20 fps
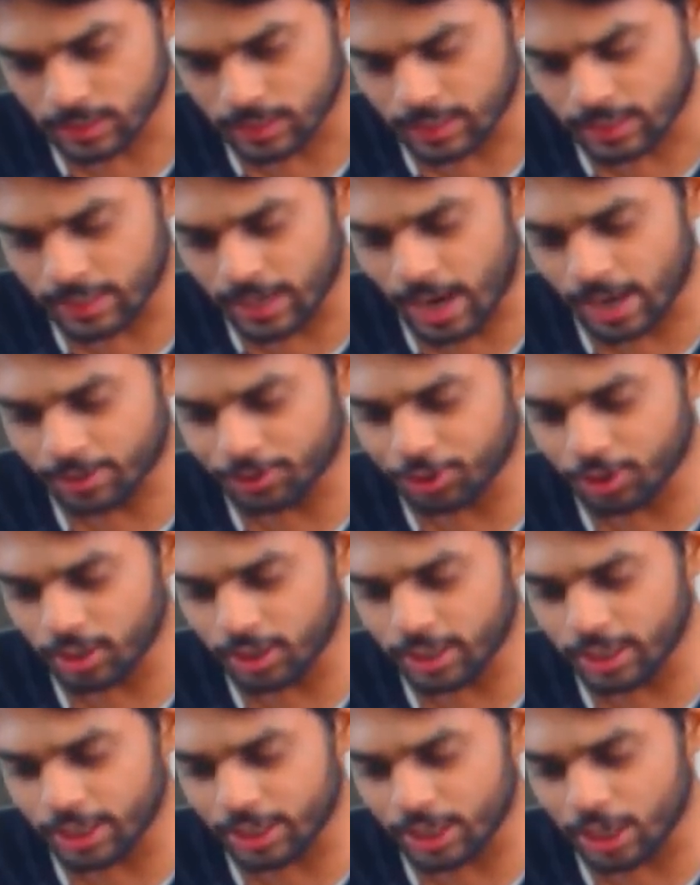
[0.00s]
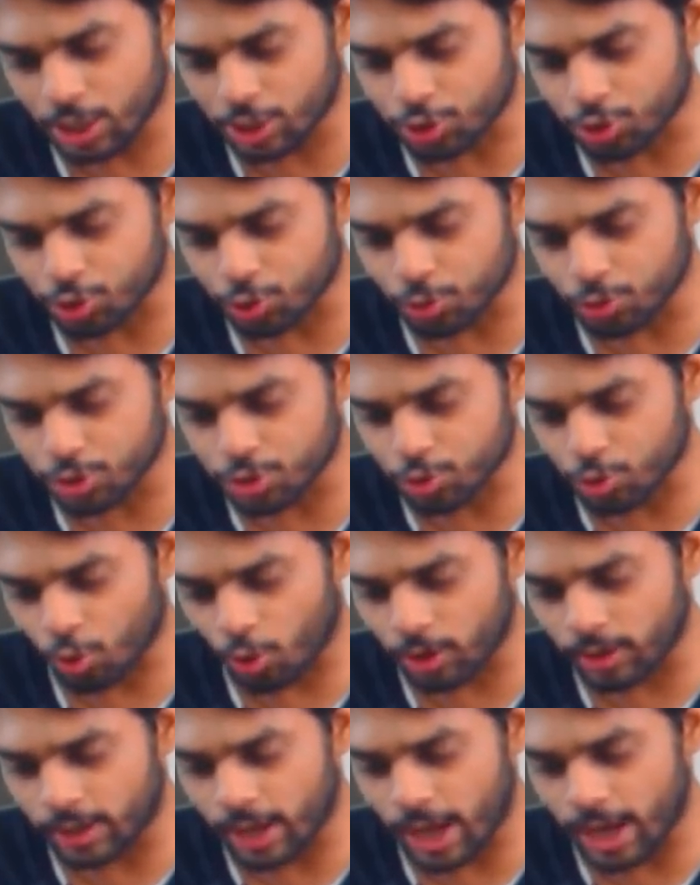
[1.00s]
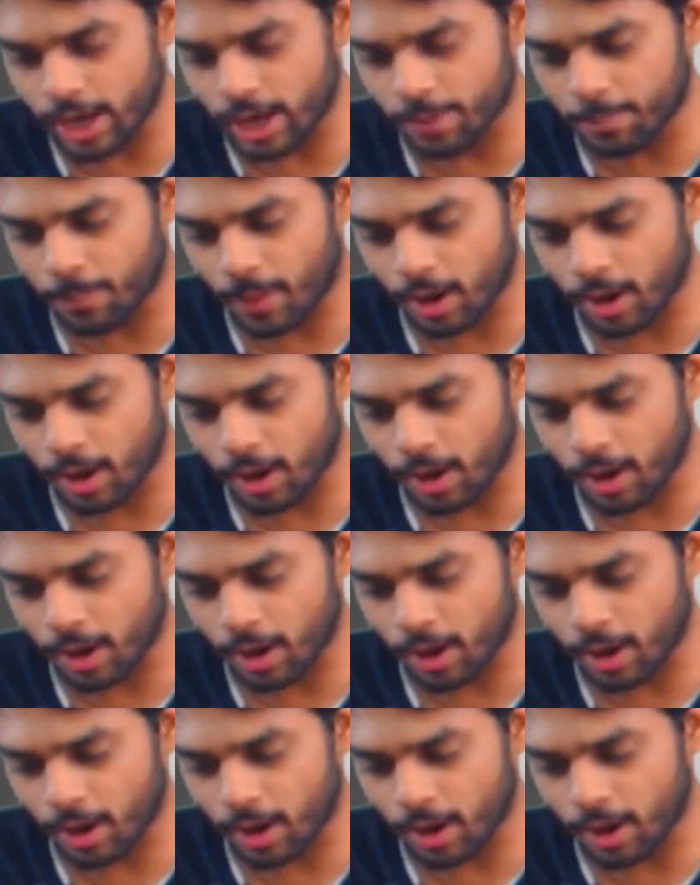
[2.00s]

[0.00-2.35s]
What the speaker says: Lateral area shows condylar